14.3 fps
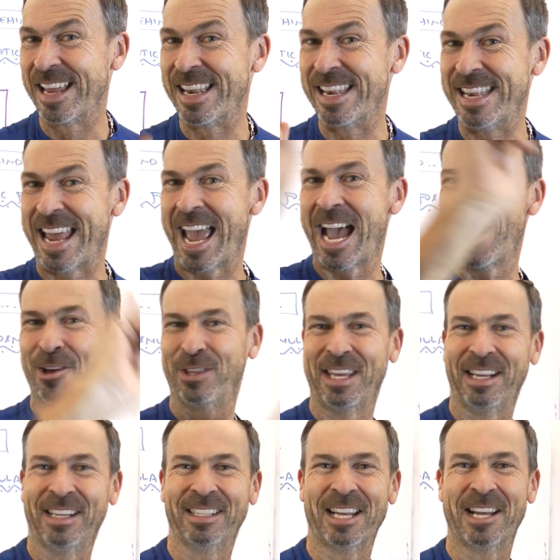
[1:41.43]
Now
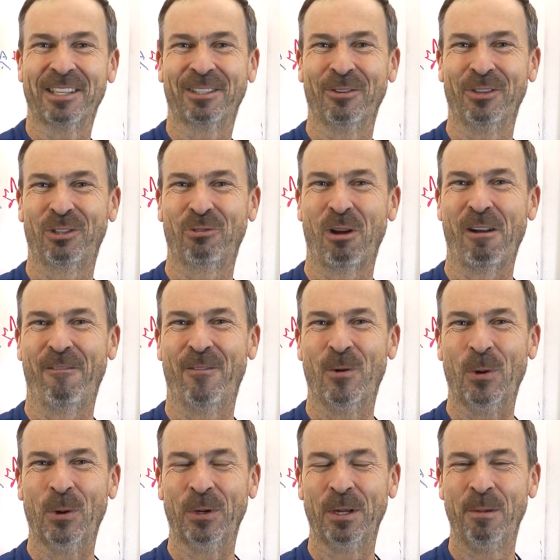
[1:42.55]
things aren't so
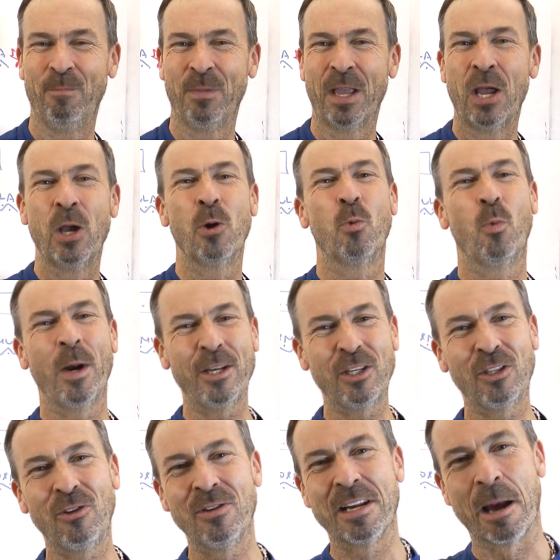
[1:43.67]
straightforward. Which
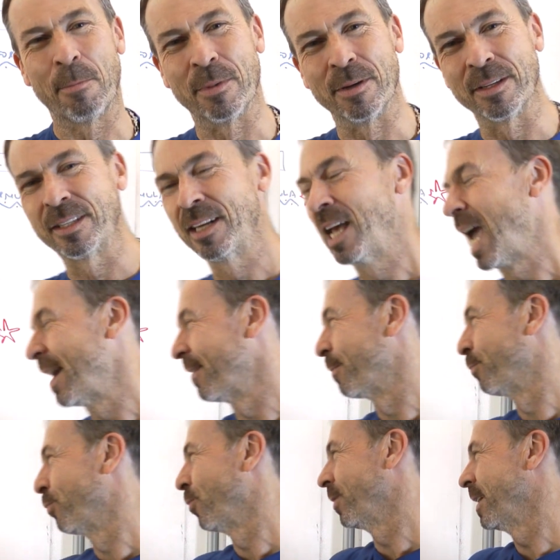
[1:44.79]
two numbers have
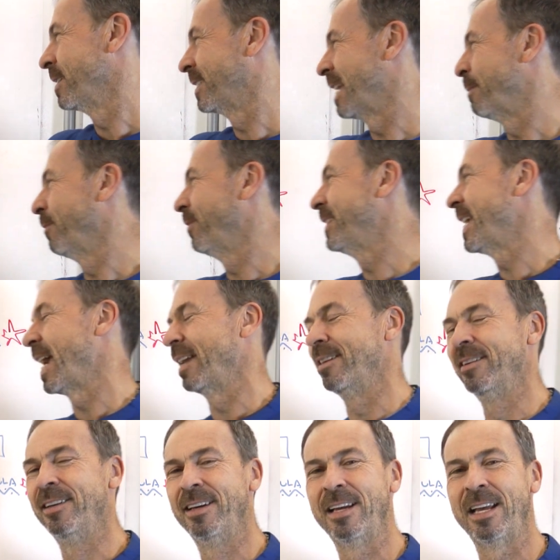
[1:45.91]
a sum of 10
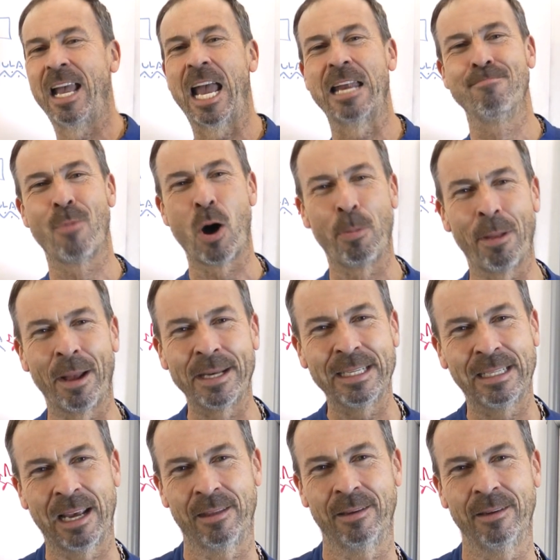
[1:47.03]
and multiply
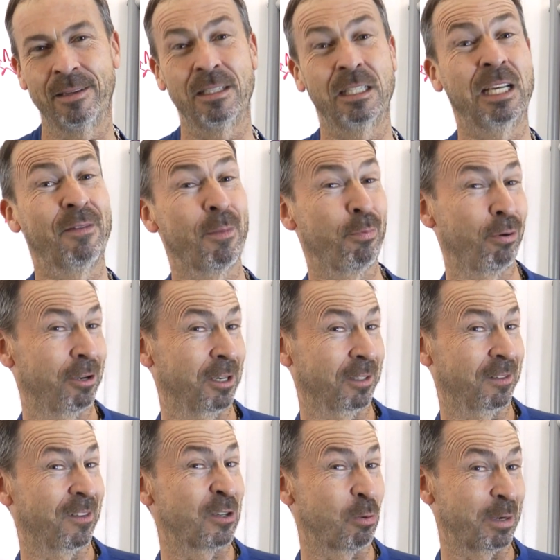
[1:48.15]
together to give a
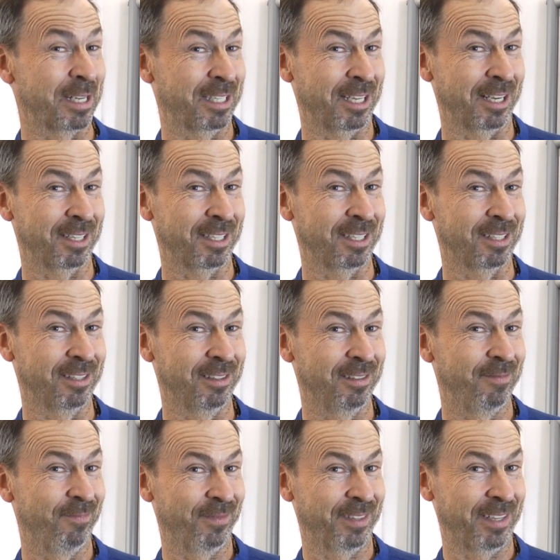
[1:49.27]
product of 26?
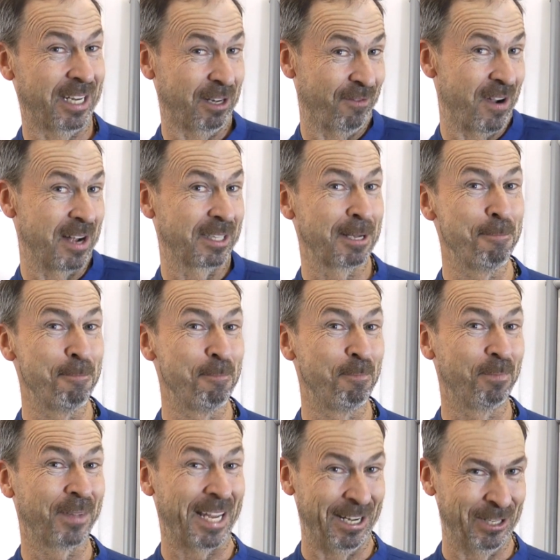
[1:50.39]
Can you find some?
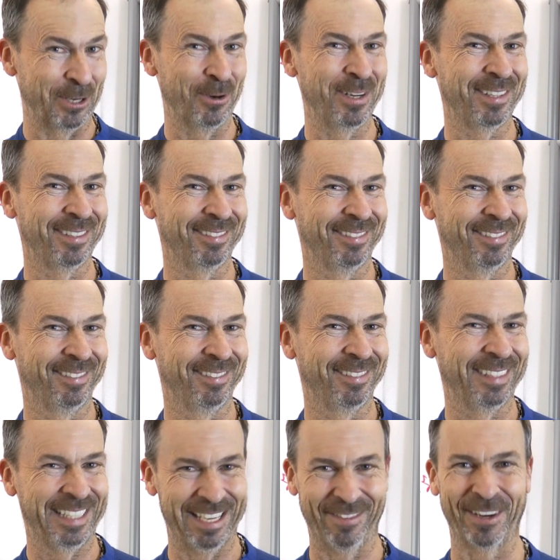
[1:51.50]
Can you do it?
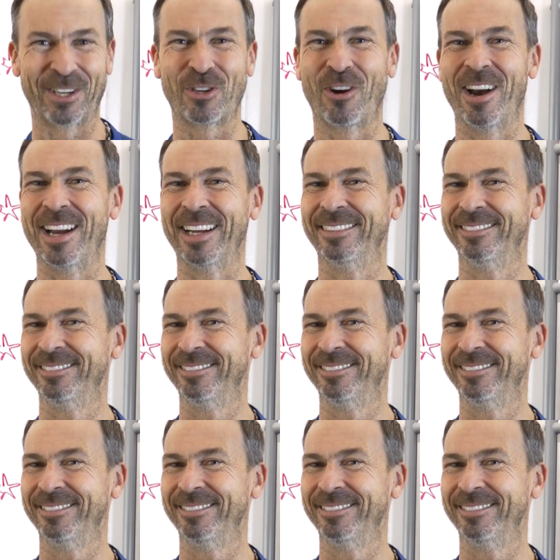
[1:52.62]
Give it a try.